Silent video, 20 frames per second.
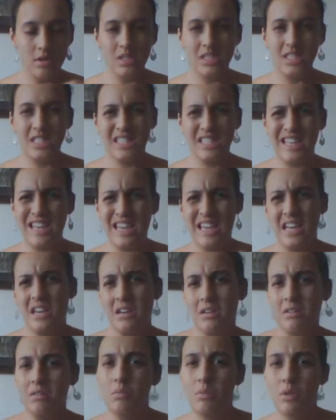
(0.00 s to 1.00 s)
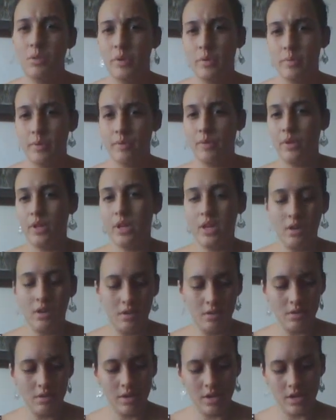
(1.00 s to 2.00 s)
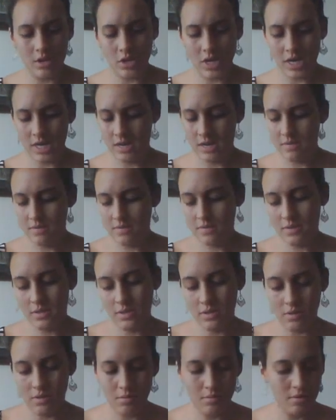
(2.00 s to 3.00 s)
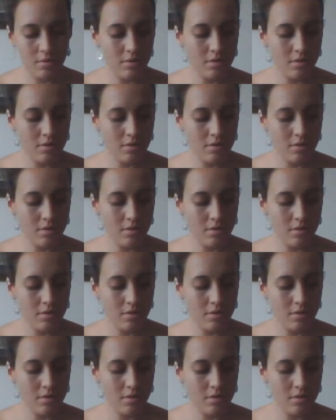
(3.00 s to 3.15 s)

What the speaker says: skein, which would have been really unattractive, so